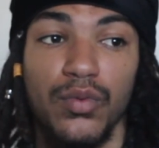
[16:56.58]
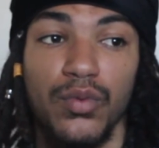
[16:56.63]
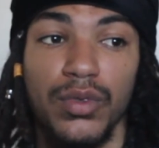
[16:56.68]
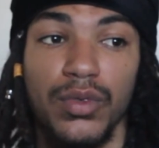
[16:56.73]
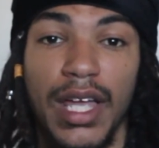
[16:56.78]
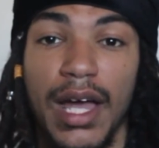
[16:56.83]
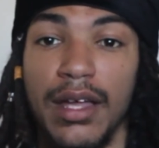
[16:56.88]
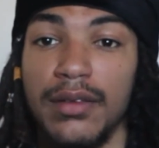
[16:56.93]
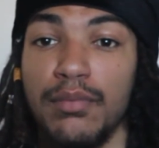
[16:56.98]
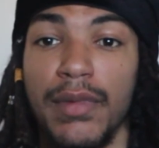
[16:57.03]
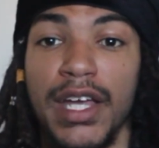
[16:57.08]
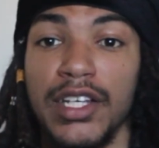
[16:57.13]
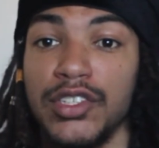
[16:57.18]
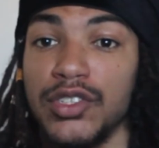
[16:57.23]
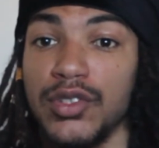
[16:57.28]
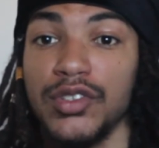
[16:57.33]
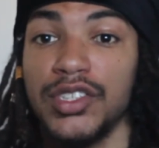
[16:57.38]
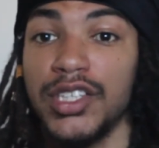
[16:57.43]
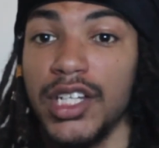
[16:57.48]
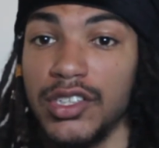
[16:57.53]
that makes
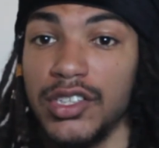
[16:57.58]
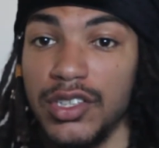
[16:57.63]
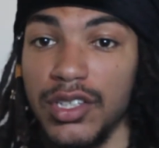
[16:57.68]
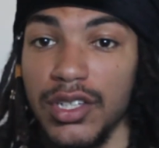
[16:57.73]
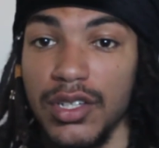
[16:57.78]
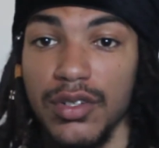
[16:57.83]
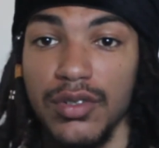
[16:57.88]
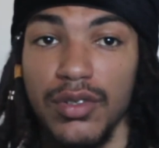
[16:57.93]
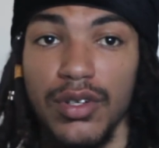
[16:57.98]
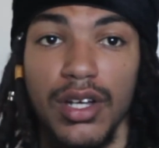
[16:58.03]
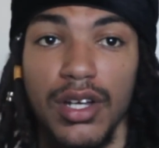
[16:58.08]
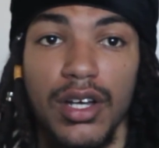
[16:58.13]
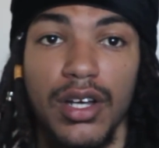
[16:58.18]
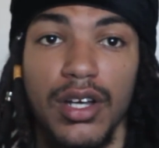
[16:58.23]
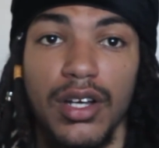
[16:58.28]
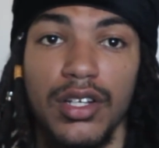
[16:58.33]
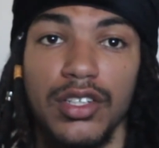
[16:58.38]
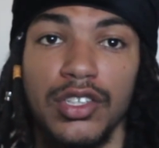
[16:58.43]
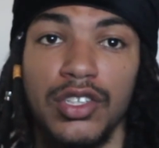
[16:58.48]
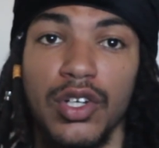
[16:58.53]
no sense to you.
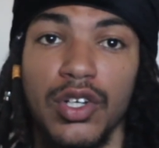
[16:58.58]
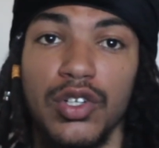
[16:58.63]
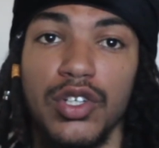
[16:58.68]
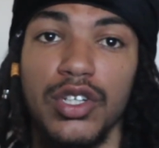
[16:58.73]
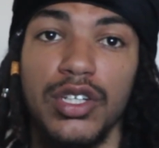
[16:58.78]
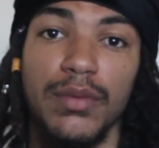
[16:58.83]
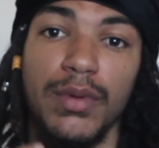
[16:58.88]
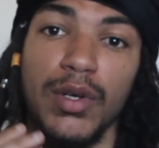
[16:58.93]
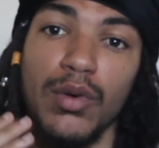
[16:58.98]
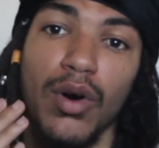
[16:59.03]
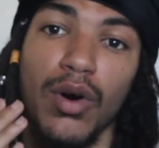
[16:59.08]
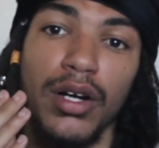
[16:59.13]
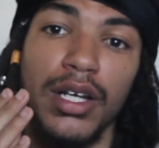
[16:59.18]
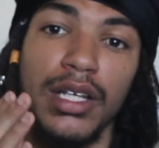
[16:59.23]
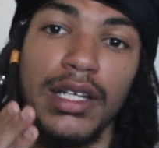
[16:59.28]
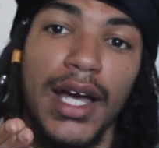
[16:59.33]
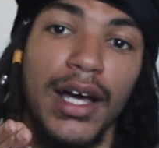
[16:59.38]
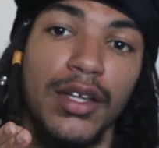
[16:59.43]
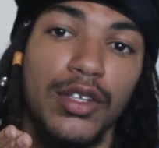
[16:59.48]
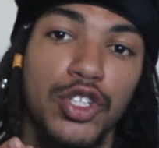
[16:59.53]
So you could be
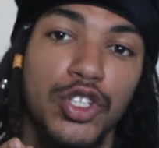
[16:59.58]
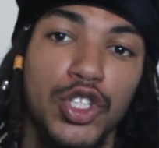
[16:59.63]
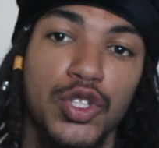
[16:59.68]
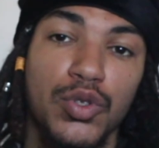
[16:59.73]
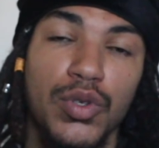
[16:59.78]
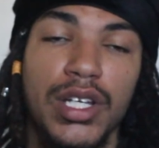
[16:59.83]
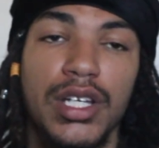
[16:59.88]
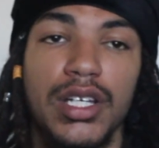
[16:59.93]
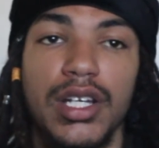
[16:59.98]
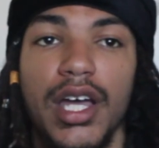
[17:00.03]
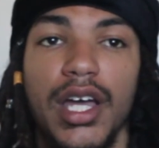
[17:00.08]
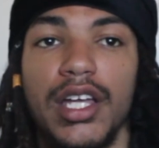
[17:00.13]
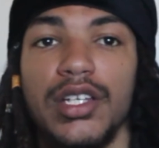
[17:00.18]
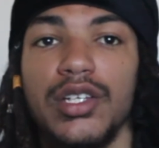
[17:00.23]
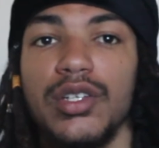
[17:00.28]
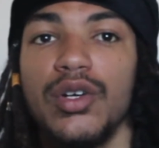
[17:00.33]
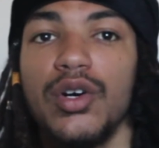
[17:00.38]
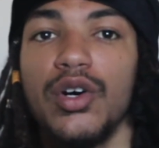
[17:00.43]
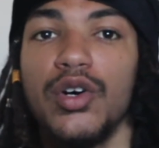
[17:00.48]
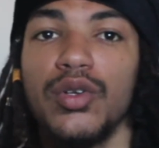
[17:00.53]
walking down the street
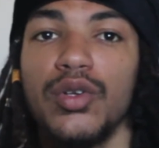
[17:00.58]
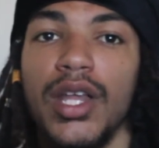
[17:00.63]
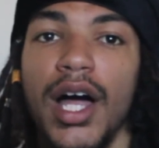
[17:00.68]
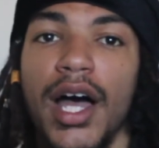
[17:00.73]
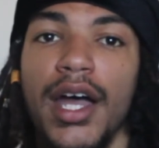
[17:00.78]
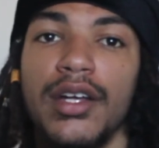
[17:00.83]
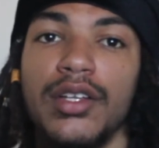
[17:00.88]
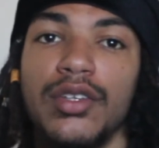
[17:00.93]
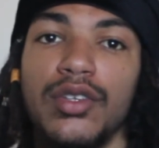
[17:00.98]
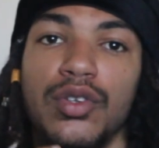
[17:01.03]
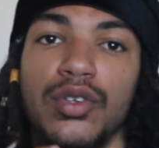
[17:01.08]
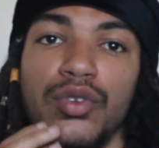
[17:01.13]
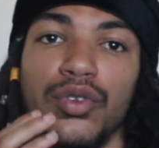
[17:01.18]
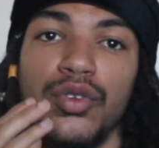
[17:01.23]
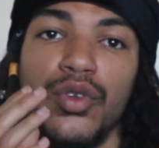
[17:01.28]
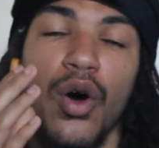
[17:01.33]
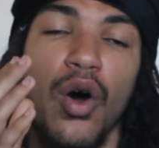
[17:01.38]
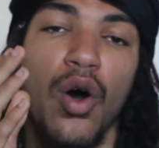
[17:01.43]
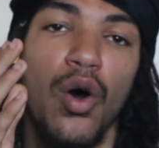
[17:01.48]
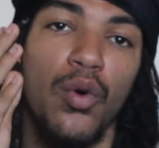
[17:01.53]
and like
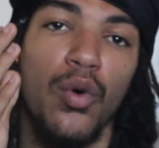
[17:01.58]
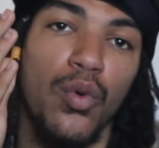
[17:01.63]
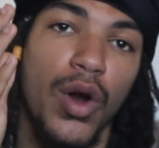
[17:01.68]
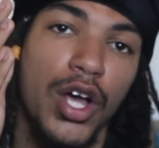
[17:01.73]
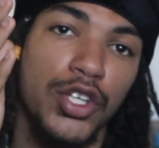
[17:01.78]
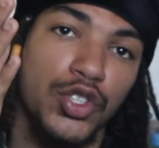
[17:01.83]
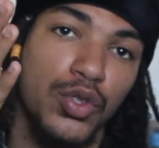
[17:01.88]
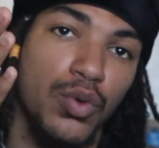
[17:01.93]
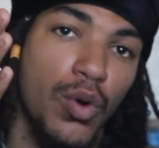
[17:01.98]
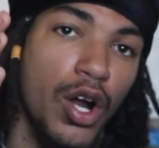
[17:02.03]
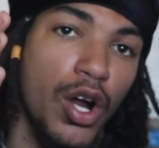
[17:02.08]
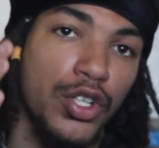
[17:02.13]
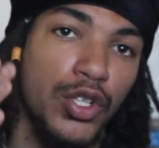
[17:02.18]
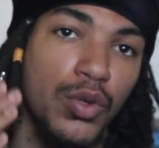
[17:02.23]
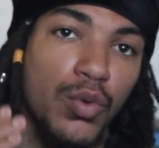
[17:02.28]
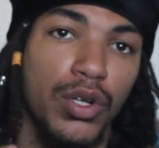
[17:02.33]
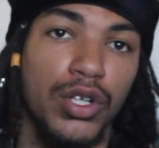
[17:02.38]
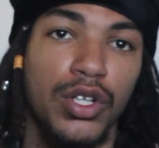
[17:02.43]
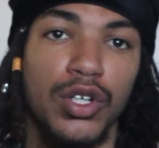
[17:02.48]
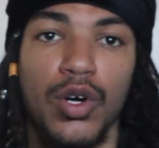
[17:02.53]
the restaurant you
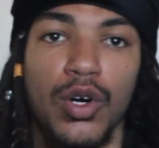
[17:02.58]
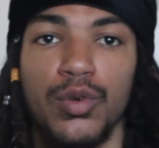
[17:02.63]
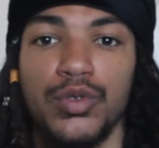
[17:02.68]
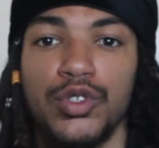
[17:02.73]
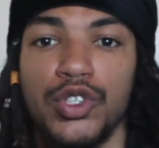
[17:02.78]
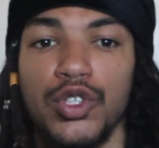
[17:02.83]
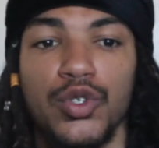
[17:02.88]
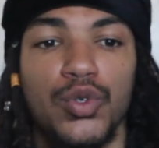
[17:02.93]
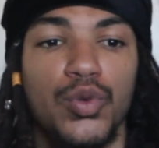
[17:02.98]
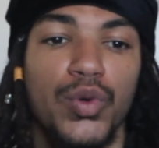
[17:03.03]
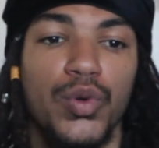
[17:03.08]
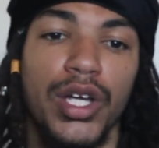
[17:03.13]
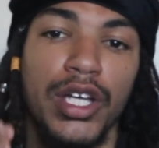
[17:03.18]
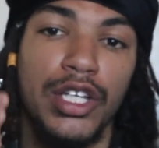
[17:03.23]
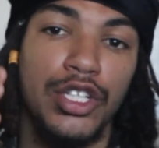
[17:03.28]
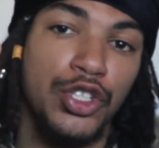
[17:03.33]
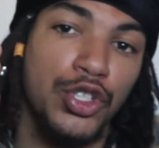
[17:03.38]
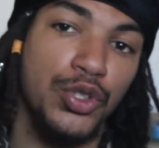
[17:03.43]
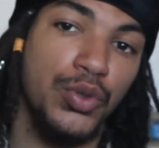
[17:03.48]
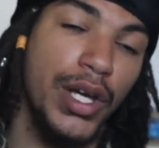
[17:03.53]
want to go to
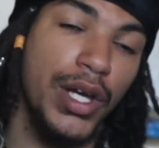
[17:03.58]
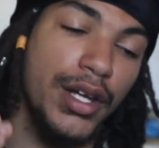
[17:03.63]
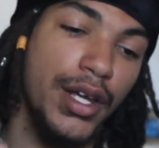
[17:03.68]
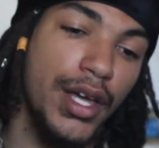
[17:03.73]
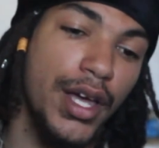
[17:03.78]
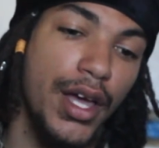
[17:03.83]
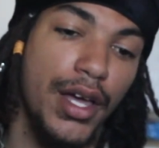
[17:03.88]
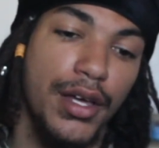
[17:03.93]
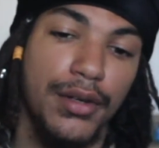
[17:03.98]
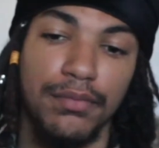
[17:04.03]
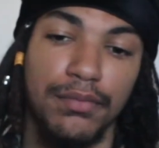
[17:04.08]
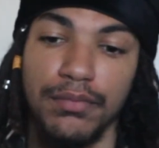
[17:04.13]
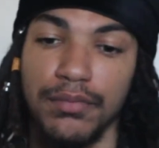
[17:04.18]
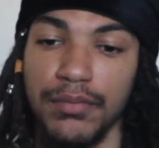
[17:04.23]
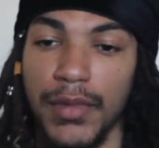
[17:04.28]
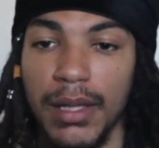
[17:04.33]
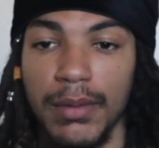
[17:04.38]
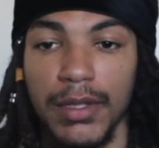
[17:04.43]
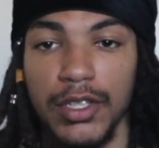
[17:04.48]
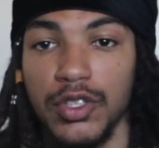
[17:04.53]
is straight ahead,
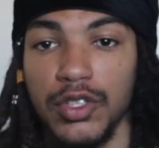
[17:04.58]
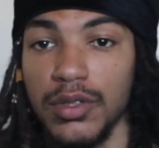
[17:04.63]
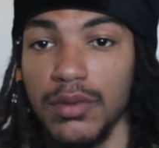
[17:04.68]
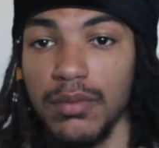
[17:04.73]
maybe 2